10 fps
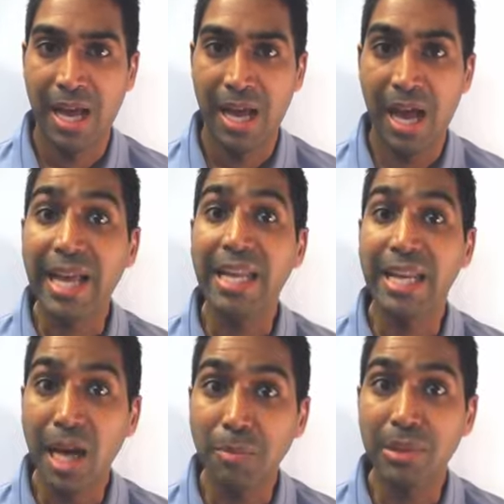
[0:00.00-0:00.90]
I
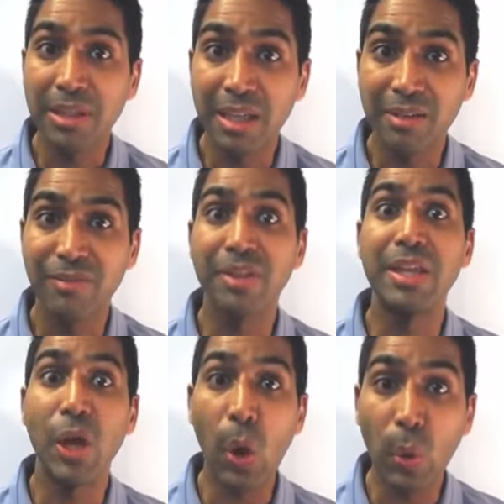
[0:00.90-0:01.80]
cannot believe that
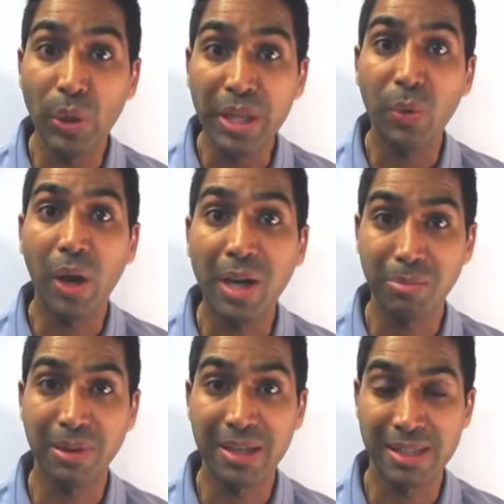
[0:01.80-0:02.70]
the only quiet
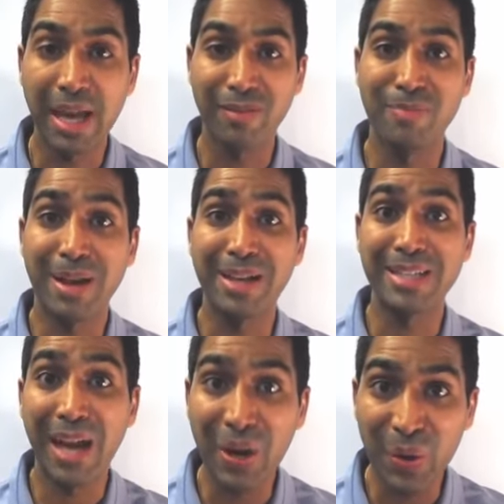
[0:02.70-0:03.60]
place I have in my
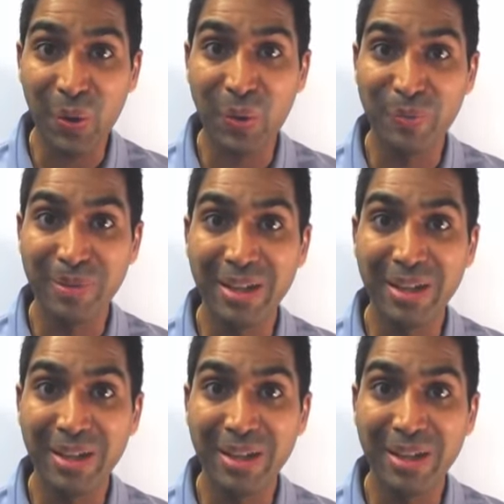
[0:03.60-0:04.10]
entire home